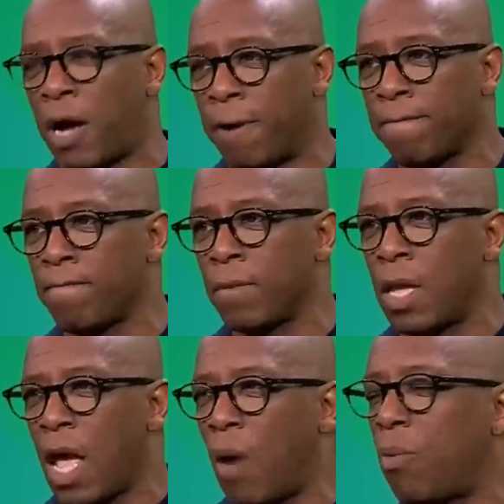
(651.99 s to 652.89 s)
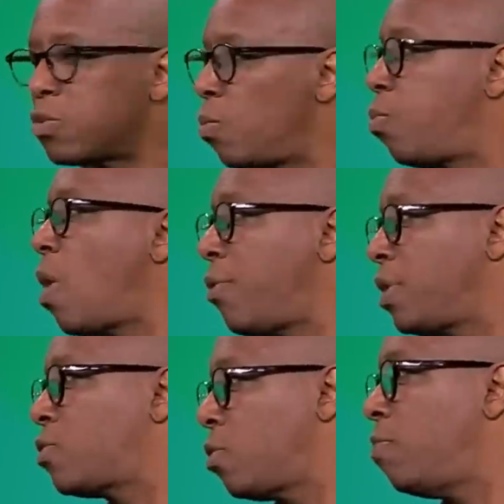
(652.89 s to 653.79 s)
But I wasn't
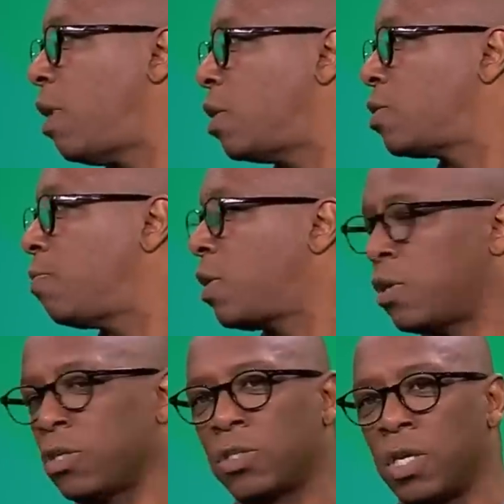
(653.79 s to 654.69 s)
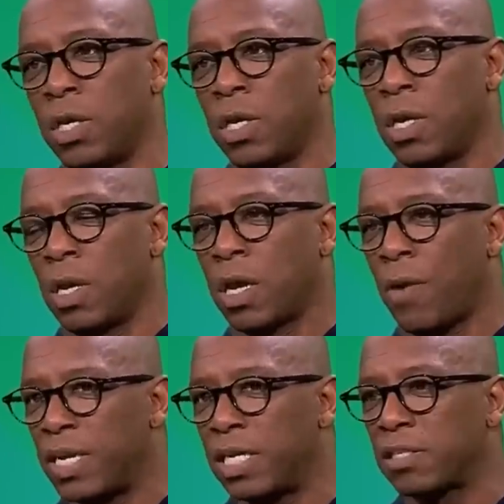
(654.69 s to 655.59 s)
worried too much because
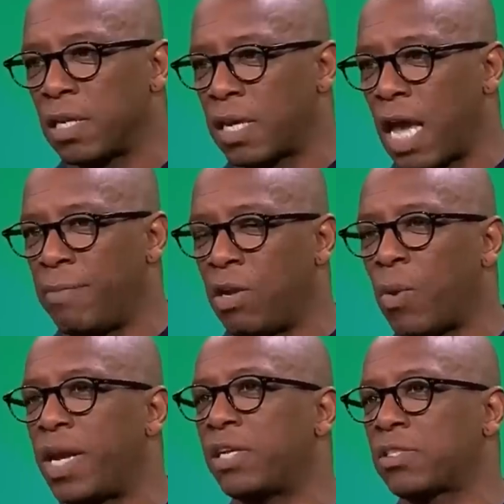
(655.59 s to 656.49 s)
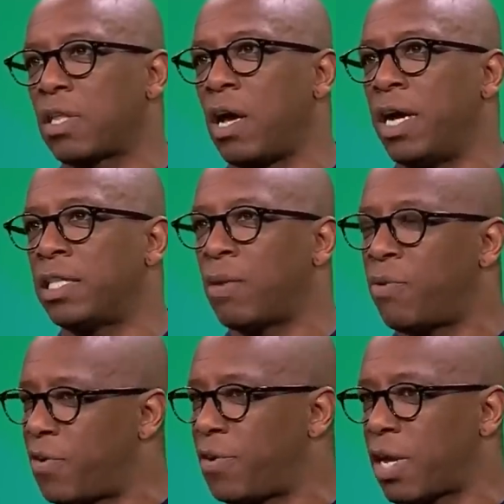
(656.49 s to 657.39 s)
going into the game and the way they started, they
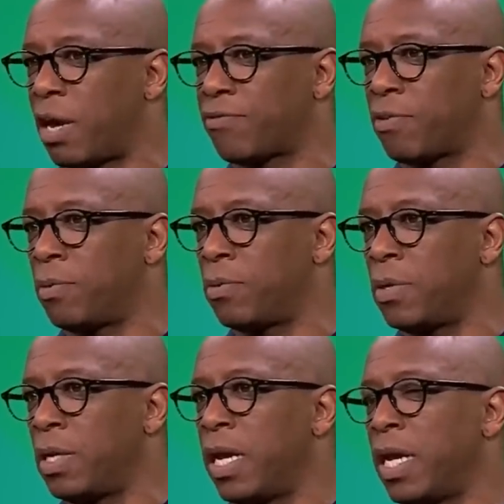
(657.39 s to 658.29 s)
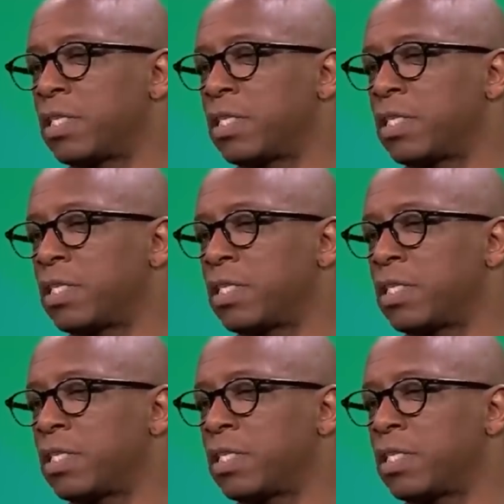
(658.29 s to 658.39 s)
were very comfortable.